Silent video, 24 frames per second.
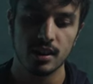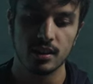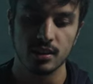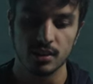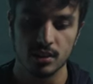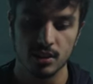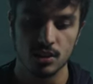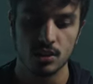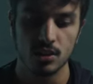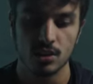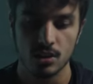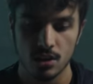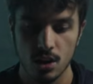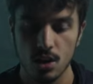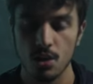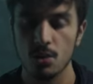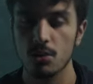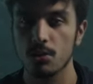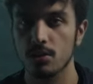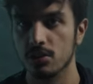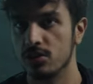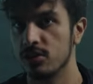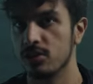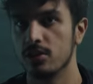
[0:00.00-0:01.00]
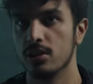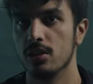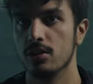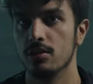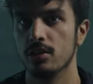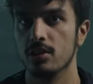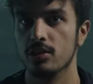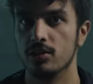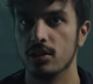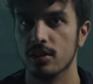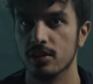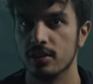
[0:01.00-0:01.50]
that co-secure
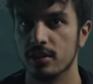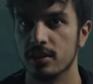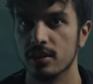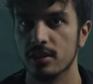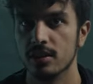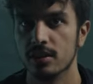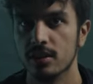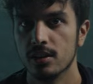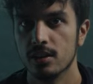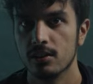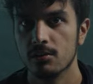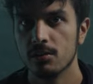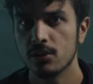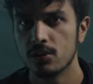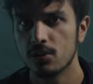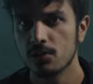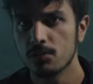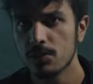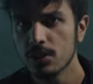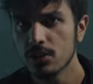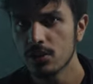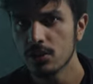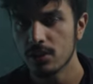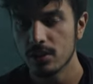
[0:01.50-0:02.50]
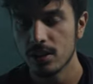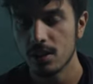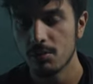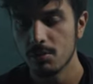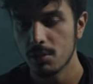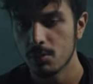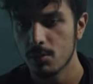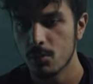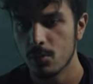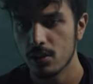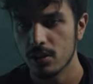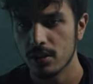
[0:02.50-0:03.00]
each other, which feels a little
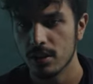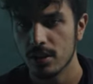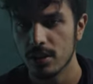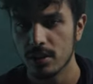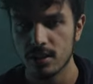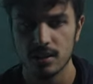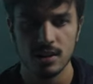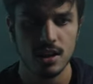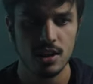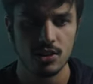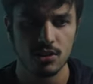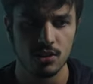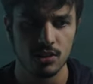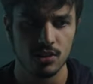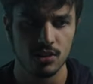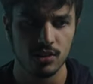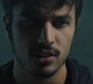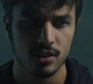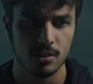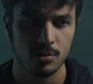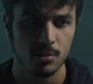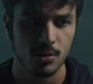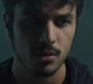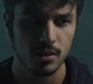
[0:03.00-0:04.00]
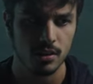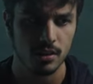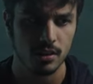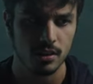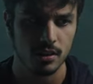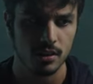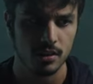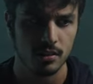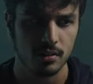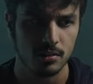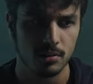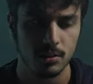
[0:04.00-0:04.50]
bit more like nations and a
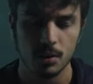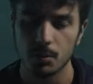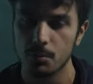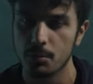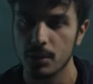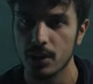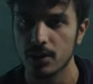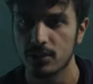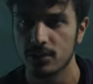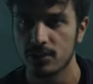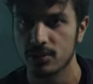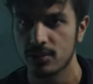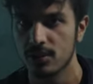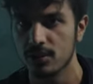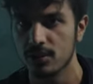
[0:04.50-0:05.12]
more robust